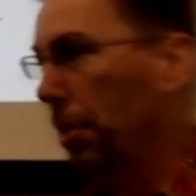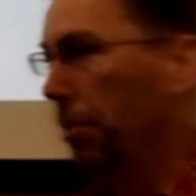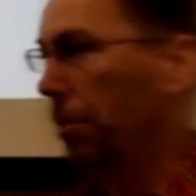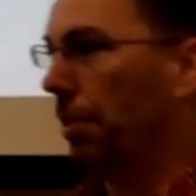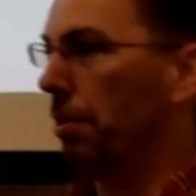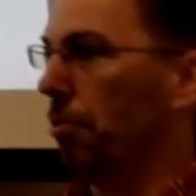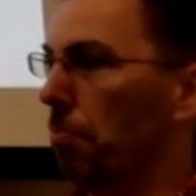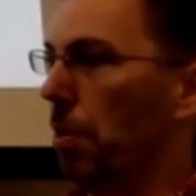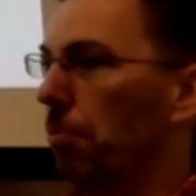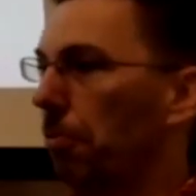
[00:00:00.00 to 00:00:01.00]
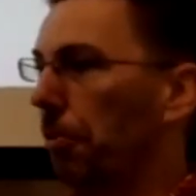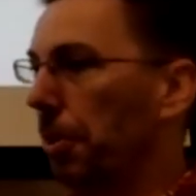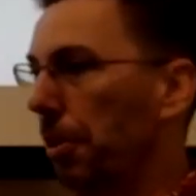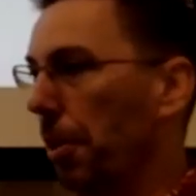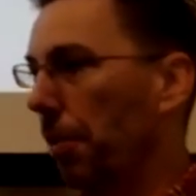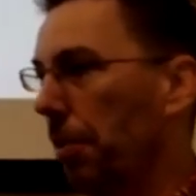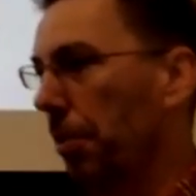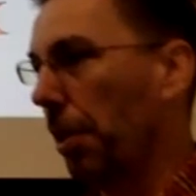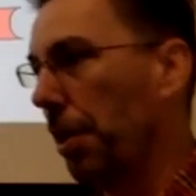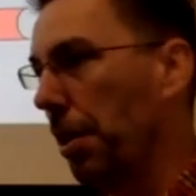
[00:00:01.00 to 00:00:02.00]
so that your butt will fit in there.
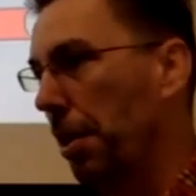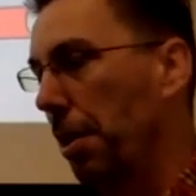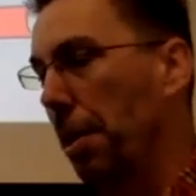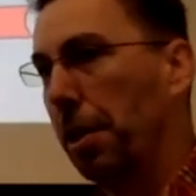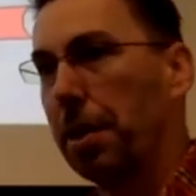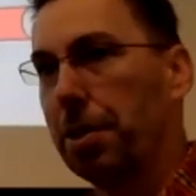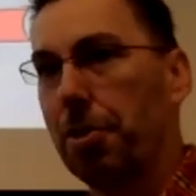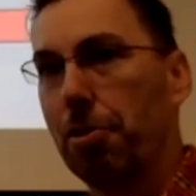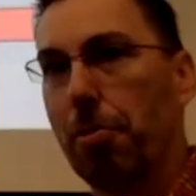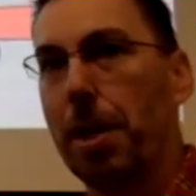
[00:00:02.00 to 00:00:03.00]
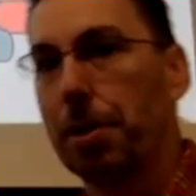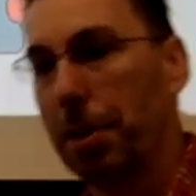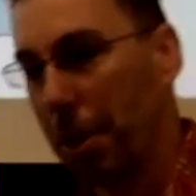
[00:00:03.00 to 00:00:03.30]
Okay, you guys know about